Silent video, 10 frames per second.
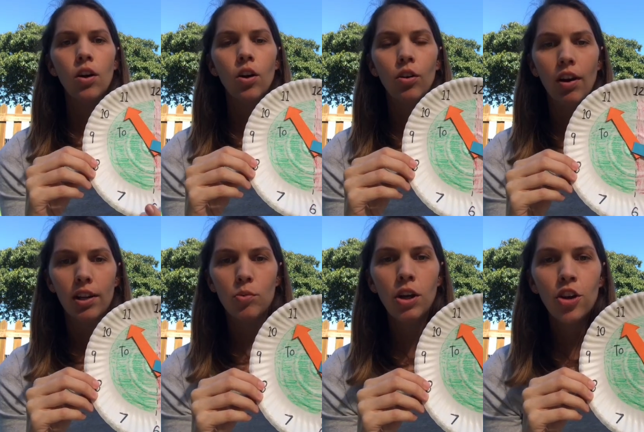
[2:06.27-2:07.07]
All
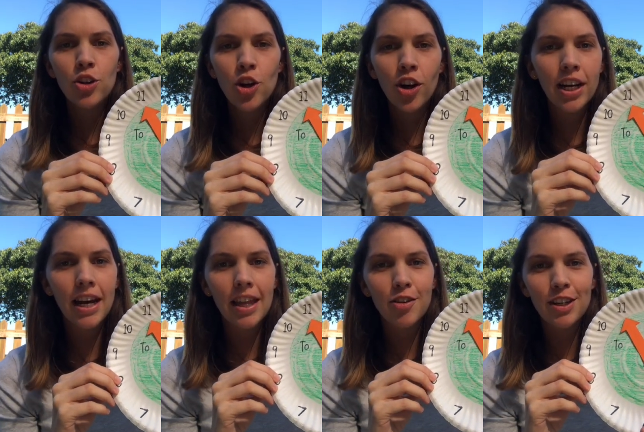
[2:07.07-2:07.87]
right, we're going to look at
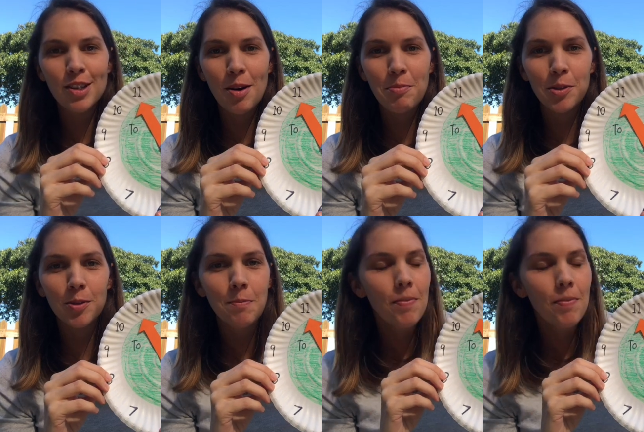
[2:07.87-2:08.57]
another example.